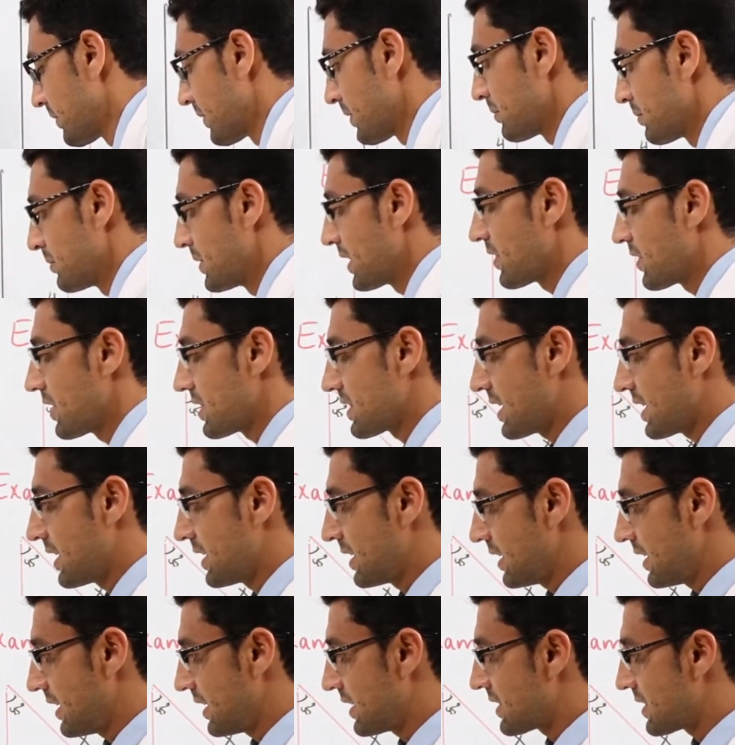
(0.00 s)
because
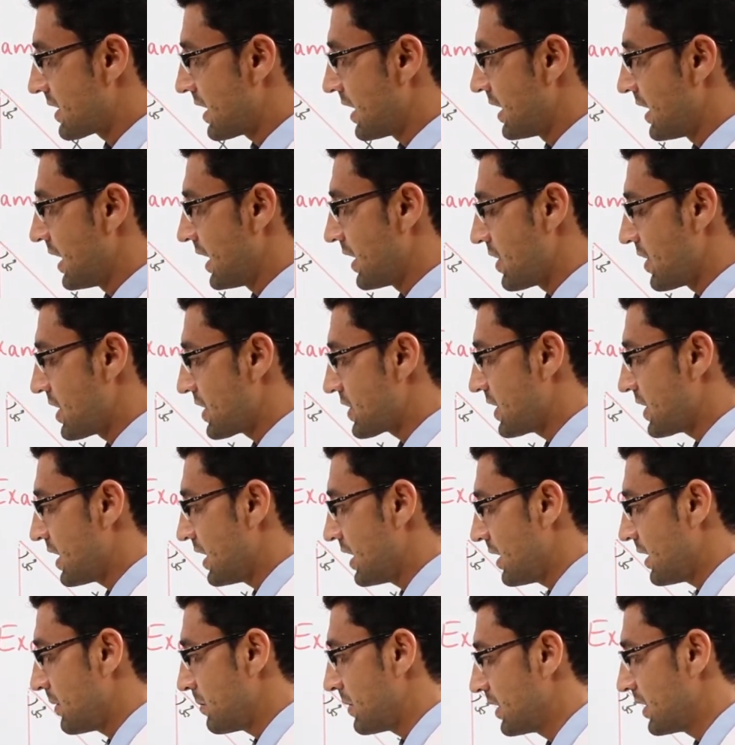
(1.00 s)
it is an irrational
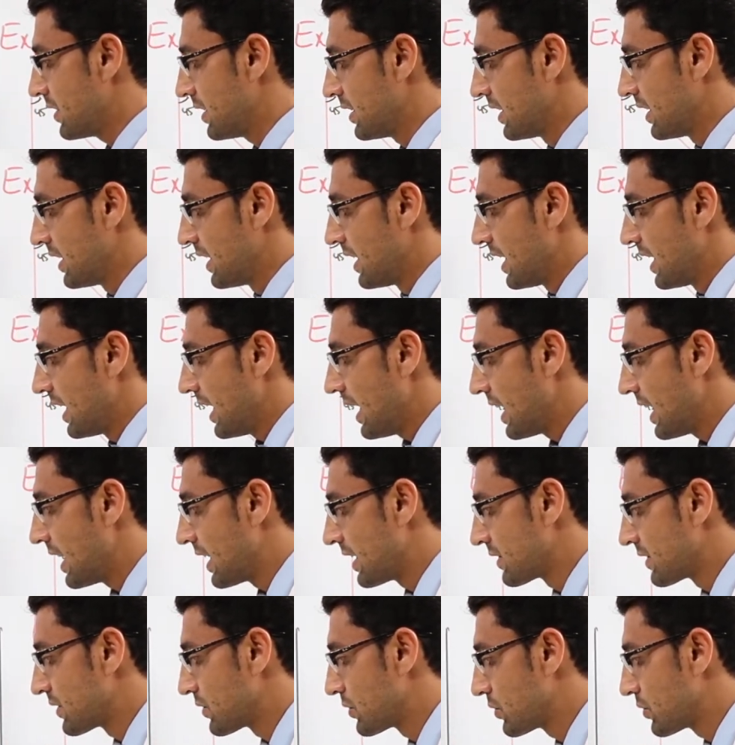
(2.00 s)
number,
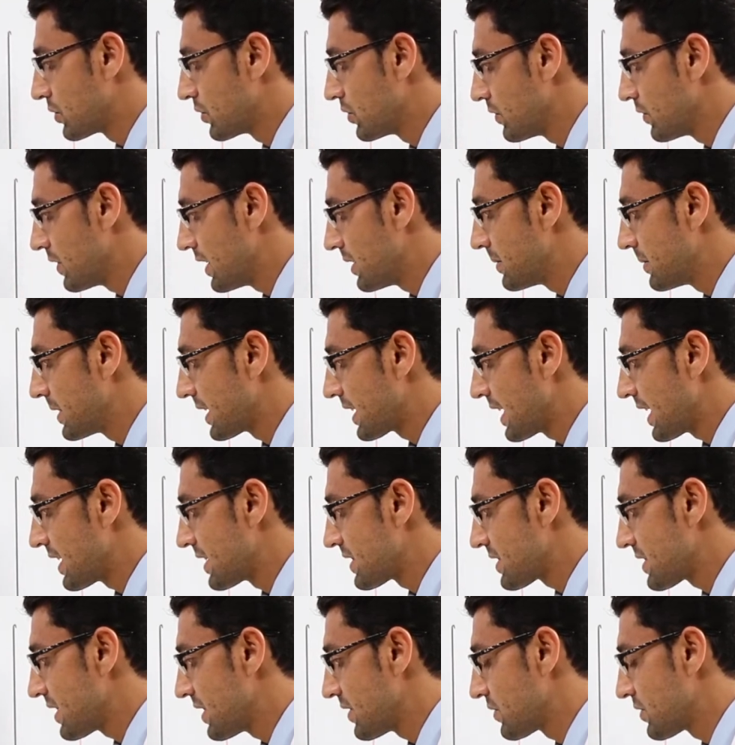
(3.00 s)
and 2 will be
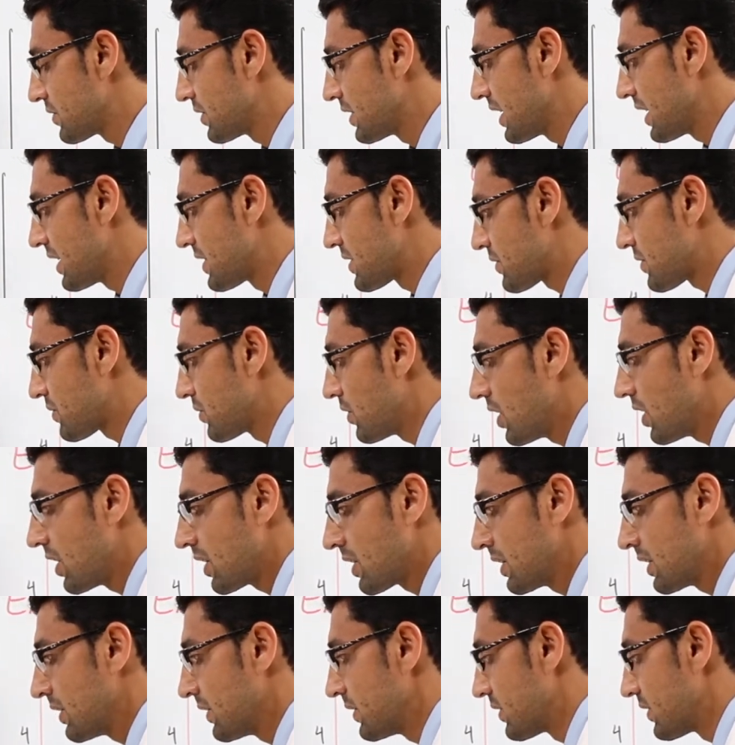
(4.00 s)
cancelled to the
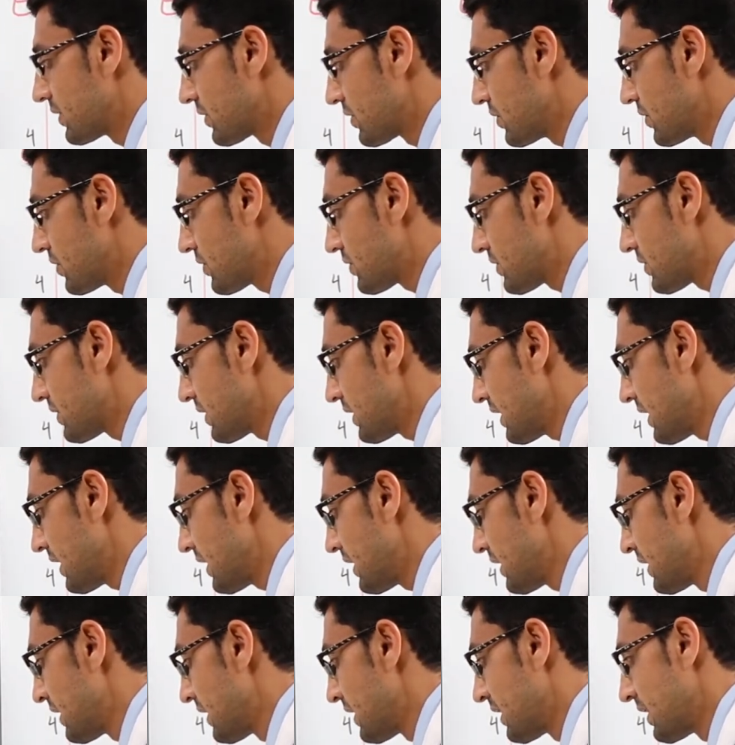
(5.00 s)
square root
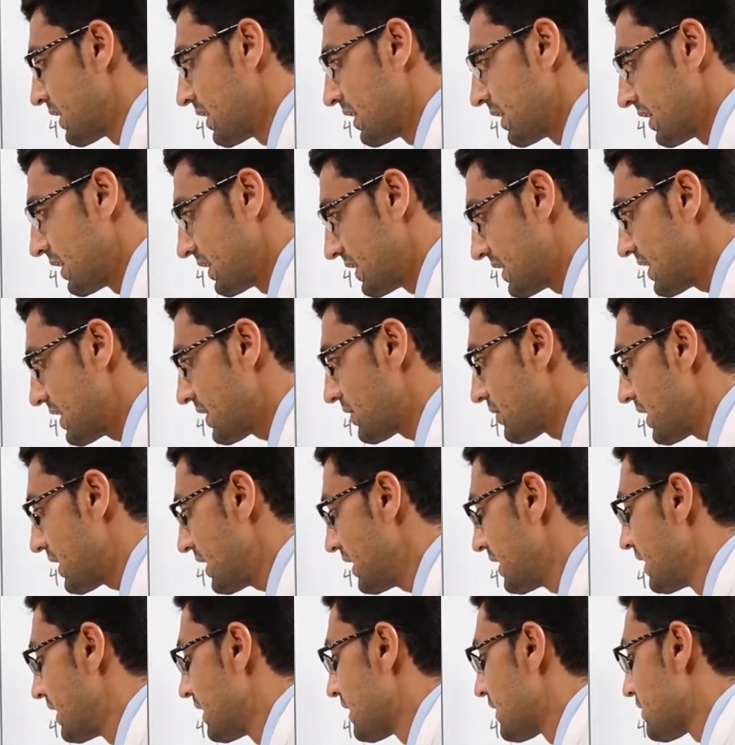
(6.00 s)

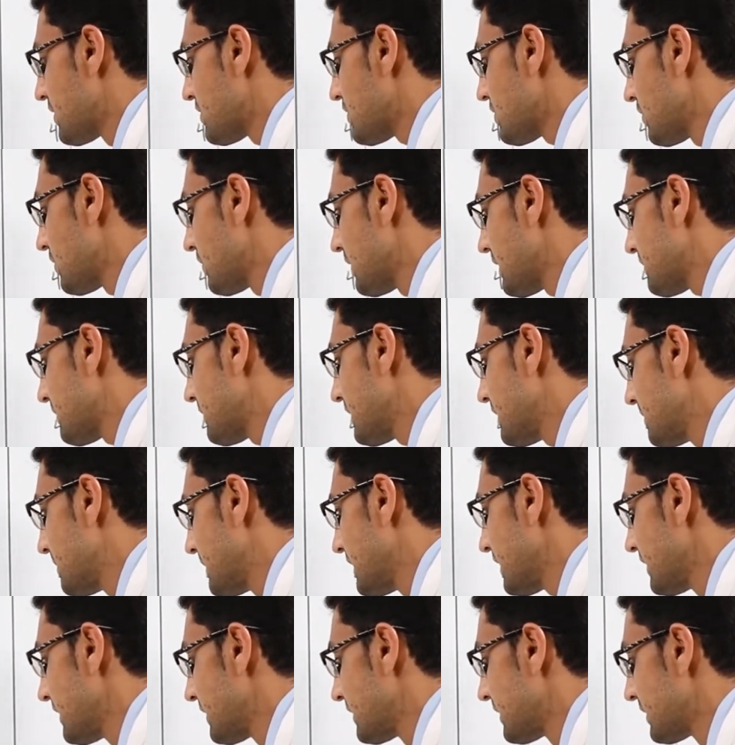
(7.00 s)
degree. So what will be?